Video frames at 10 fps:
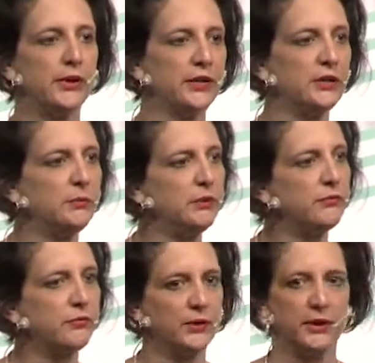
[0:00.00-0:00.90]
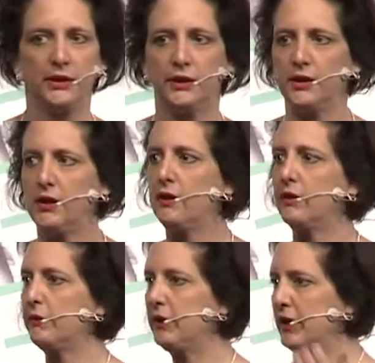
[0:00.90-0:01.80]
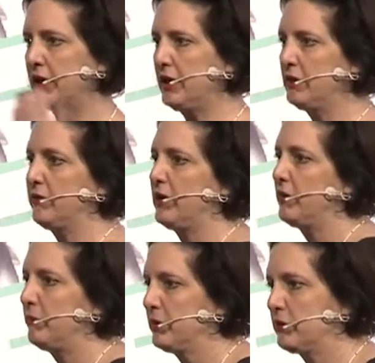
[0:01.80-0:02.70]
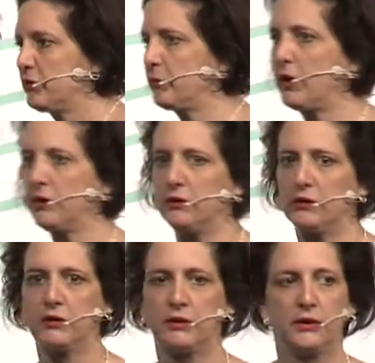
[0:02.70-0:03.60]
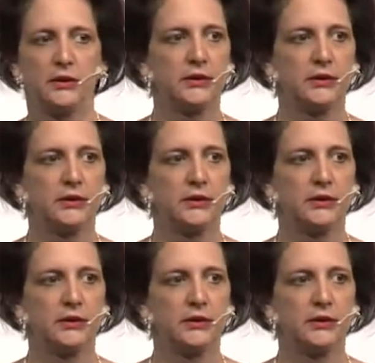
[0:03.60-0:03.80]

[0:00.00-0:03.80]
ride could be free. That we had an innovative business model